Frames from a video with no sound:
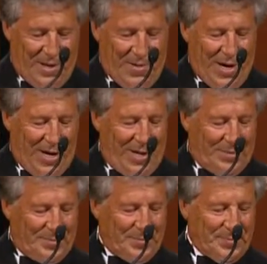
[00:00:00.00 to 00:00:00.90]

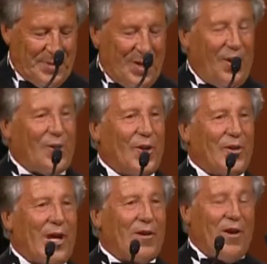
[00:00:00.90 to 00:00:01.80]
Well,
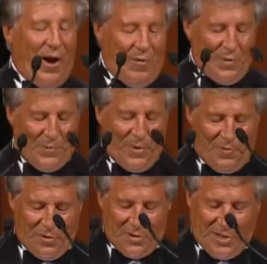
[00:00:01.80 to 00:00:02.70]
although that car was my
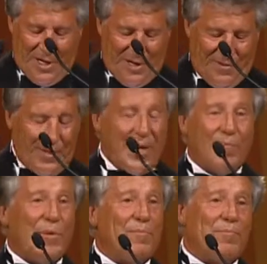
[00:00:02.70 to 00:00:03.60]
first love, there
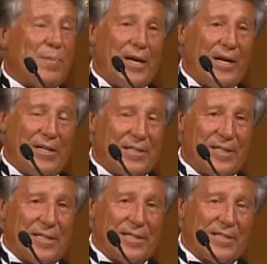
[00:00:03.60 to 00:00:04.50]
have been many
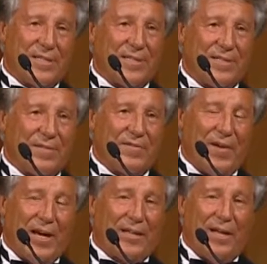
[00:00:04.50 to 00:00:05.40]
since. In
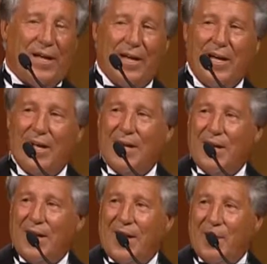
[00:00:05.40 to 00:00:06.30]
fact,
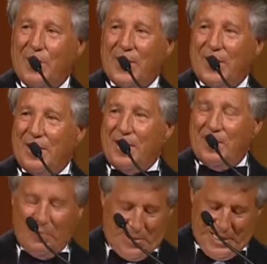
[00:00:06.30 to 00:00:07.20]
I've been in
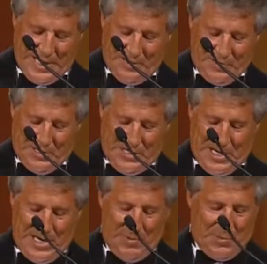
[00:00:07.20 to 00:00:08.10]
love 1,000
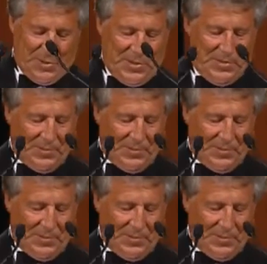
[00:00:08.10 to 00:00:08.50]
times